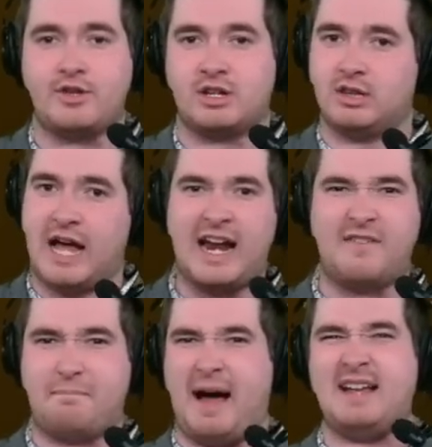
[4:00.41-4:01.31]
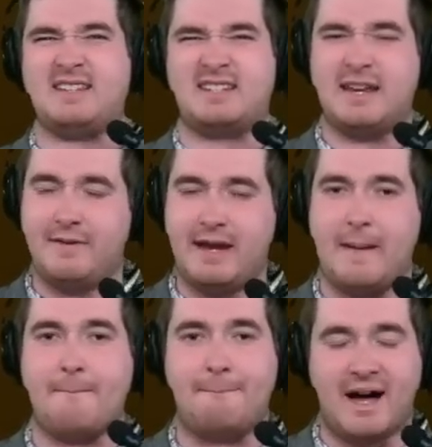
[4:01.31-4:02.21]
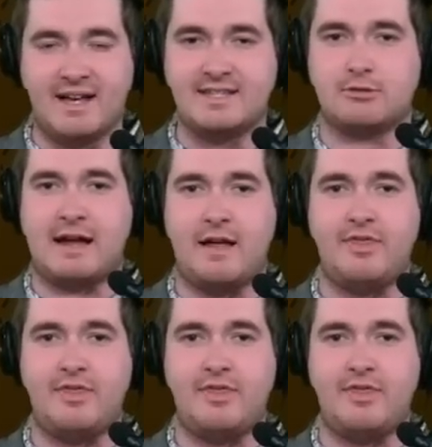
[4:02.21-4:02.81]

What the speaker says: There's a lot of positivity and buzz around